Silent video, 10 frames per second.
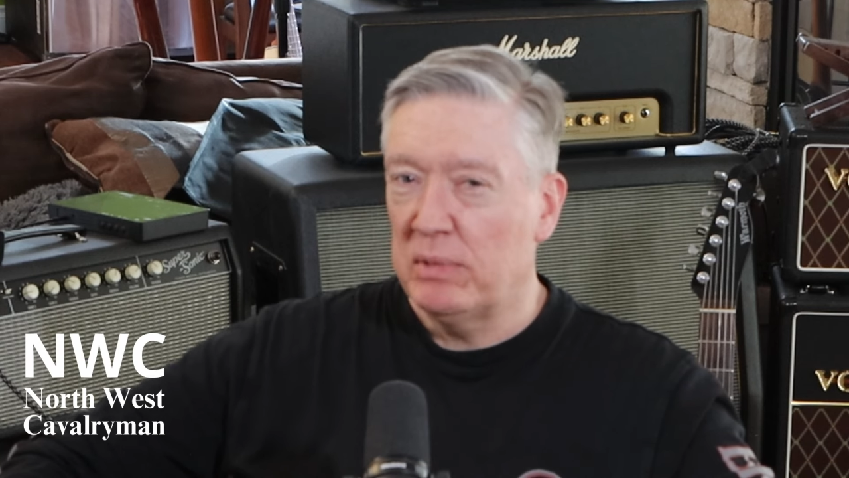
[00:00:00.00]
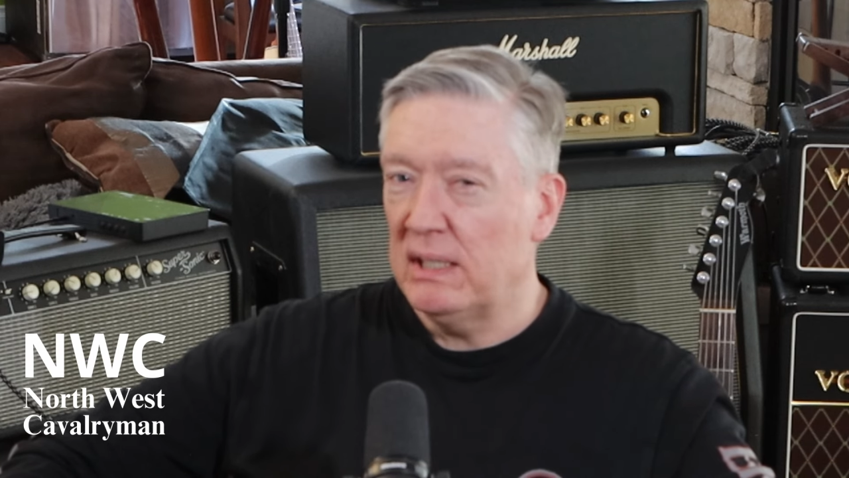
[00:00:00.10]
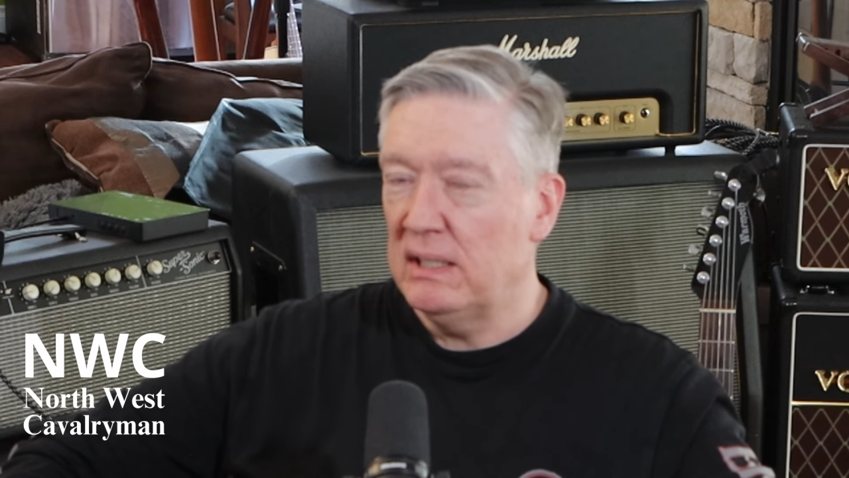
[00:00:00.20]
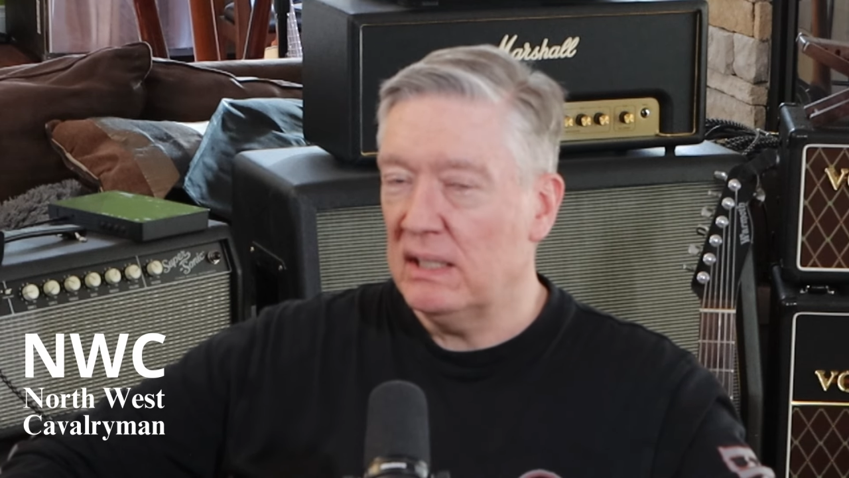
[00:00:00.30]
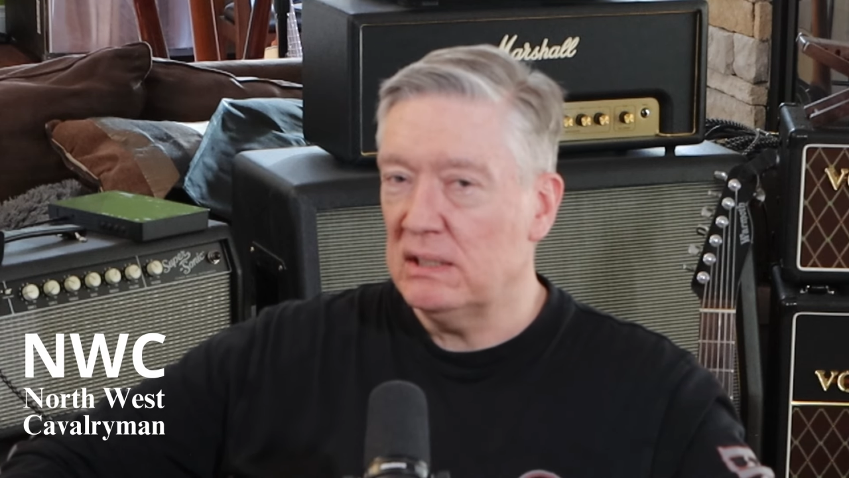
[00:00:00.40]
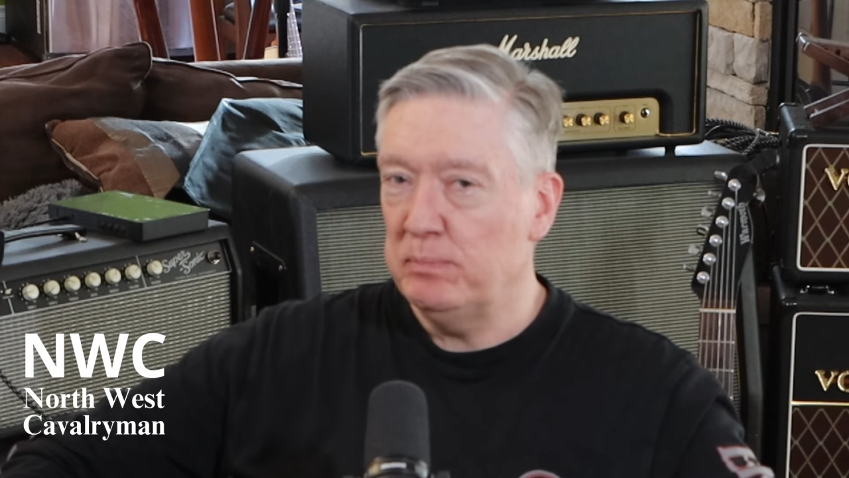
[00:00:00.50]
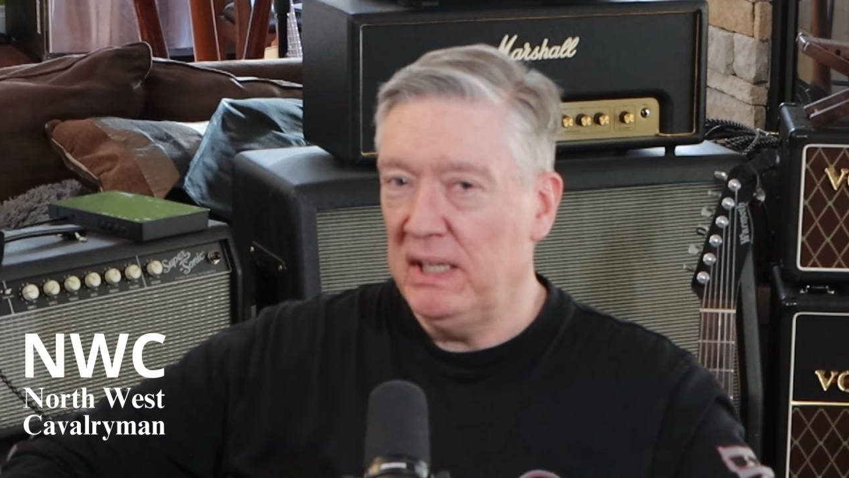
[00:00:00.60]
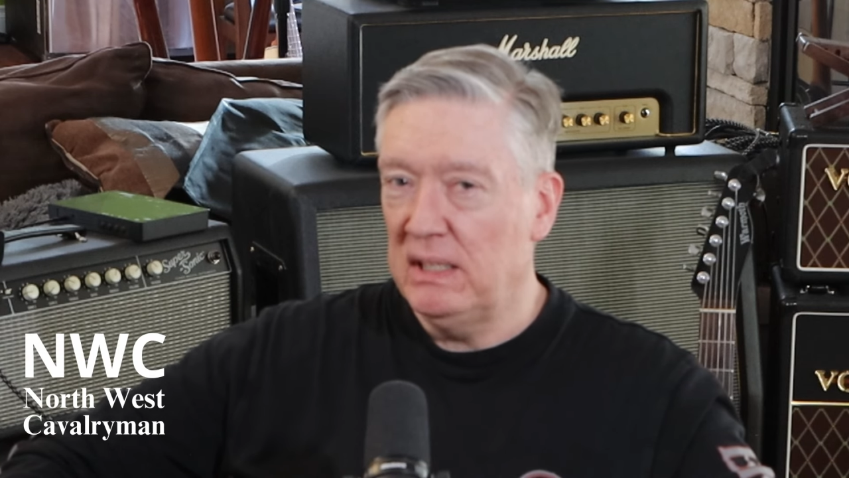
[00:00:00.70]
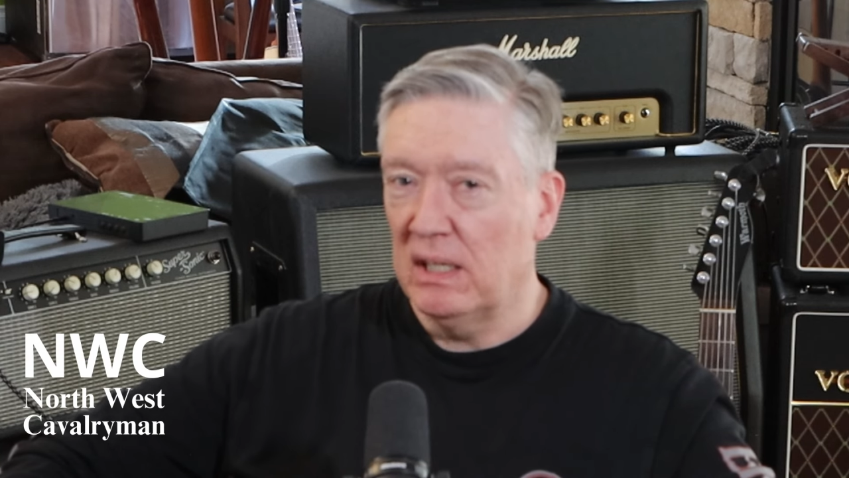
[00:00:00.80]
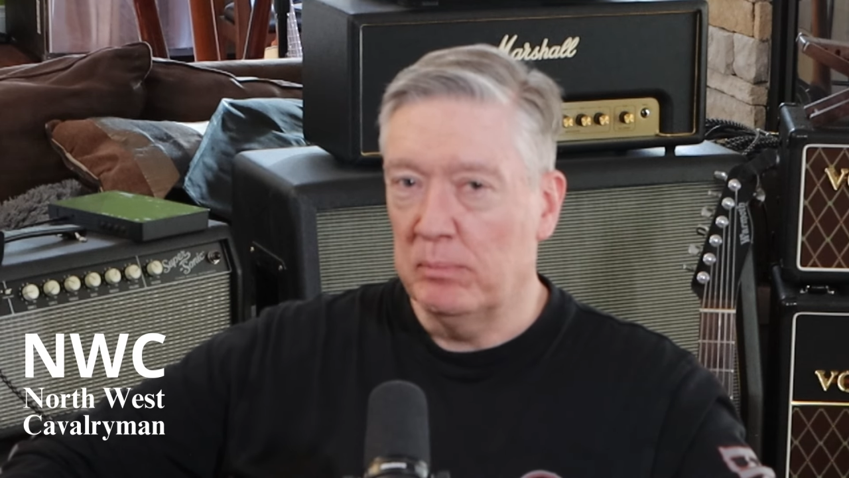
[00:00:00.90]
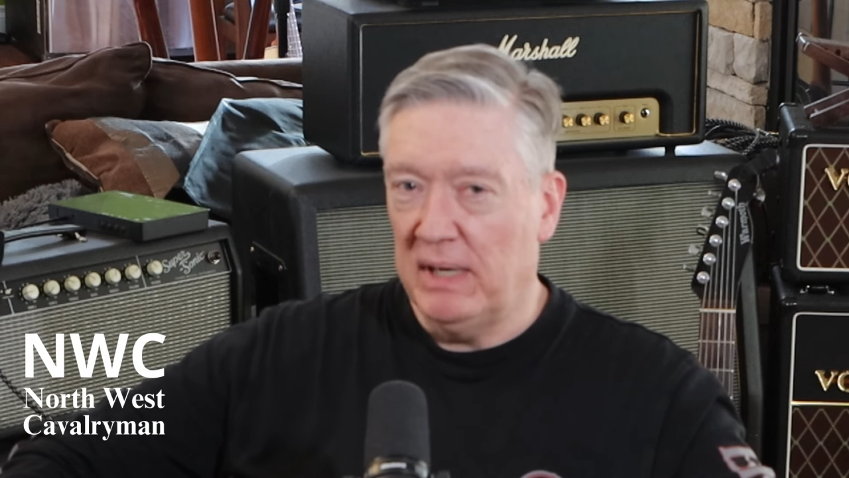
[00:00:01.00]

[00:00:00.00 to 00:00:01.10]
but it does speak to the